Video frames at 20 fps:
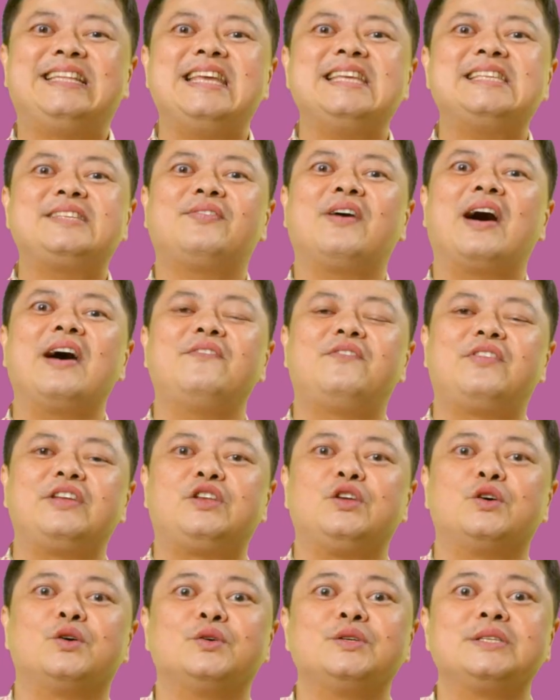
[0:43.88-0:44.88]
These 5
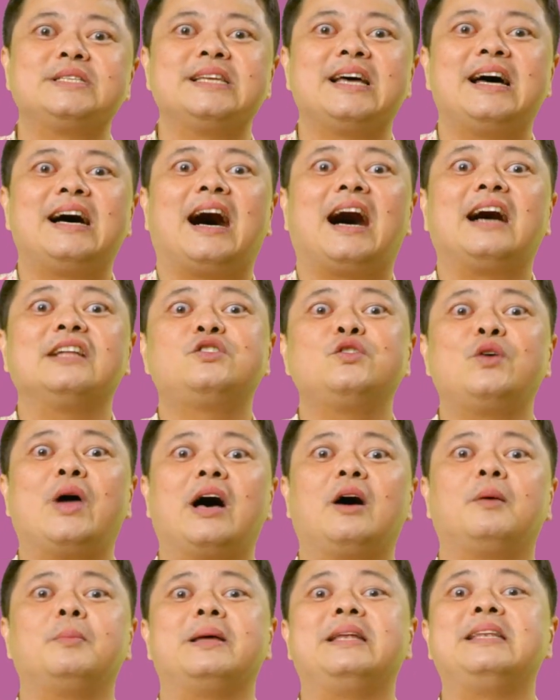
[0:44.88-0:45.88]
videos are to
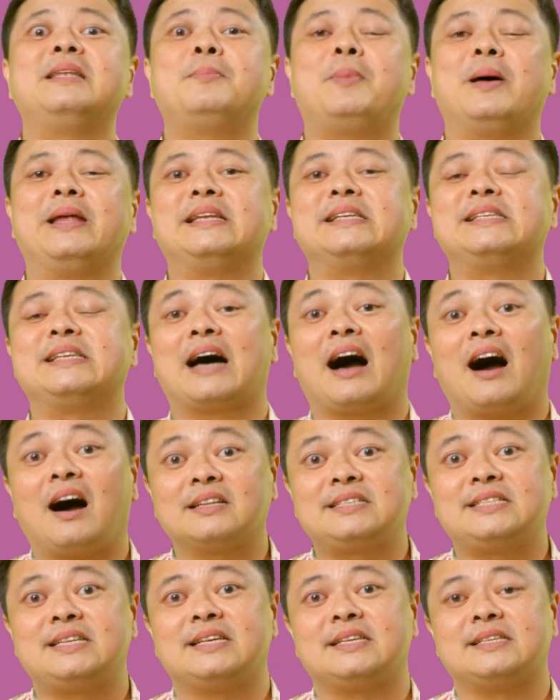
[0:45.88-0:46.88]
help independent
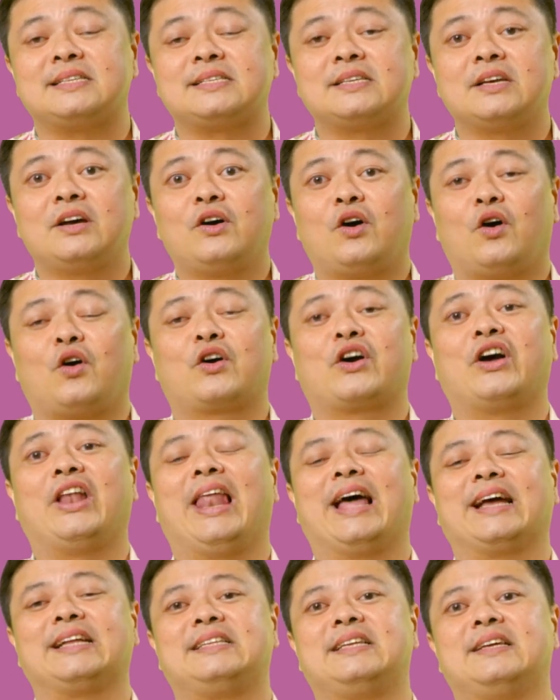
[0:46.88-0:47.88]
artists or
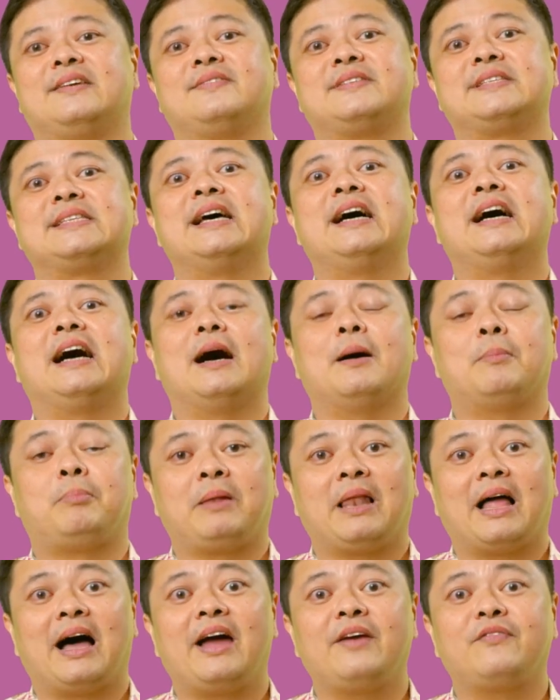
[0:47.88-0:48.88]
collectives
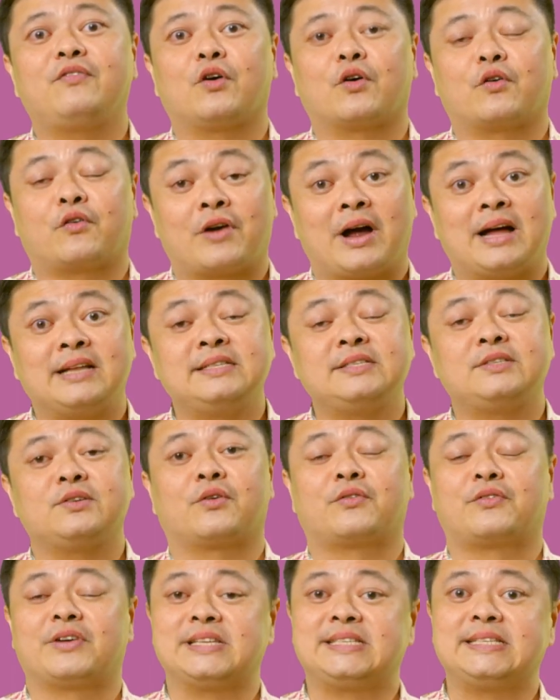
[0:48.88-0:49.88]
apply for grants
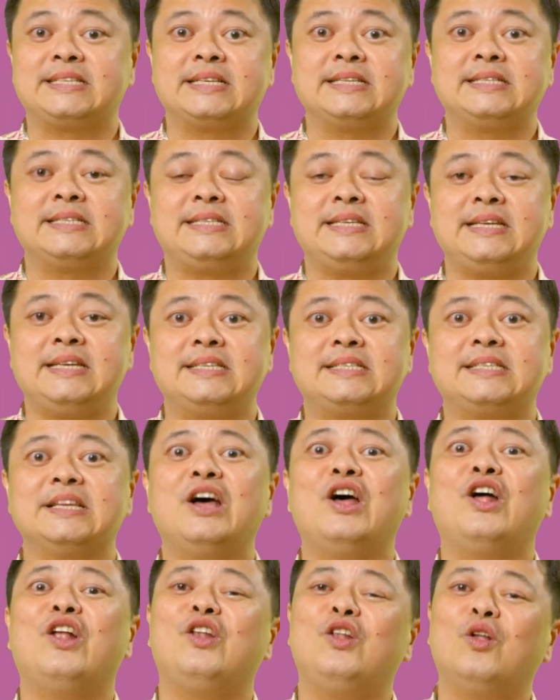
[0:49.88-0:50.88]
or residencies
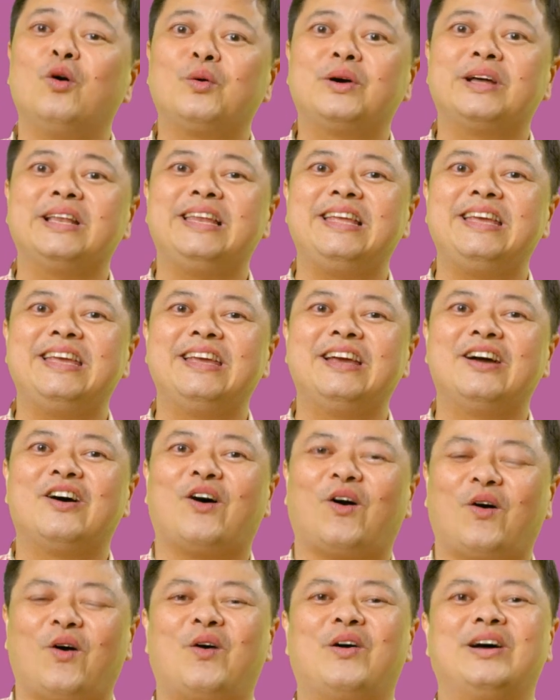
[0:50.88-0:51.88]
locally
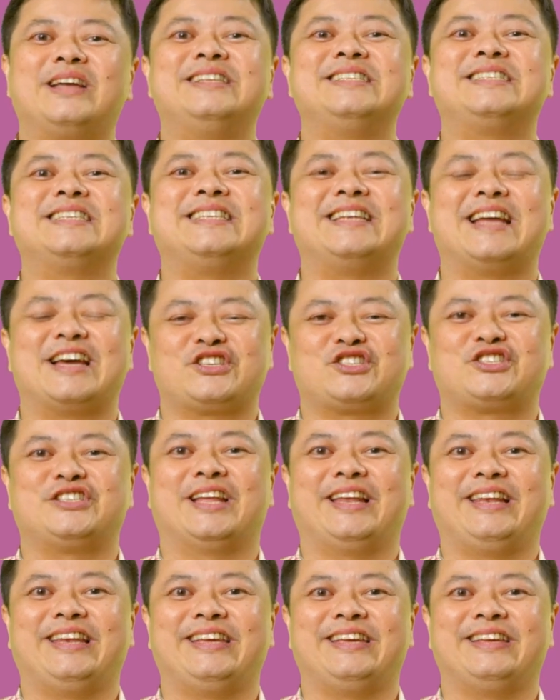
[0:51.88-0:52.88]
or
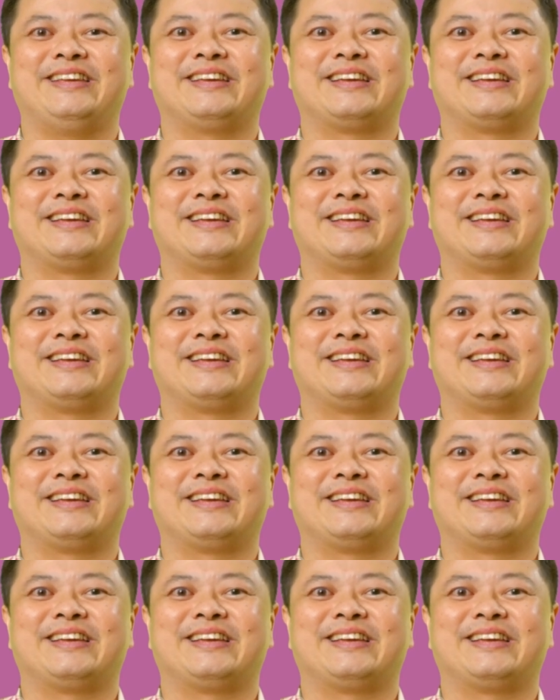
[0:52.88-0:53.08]
internationally.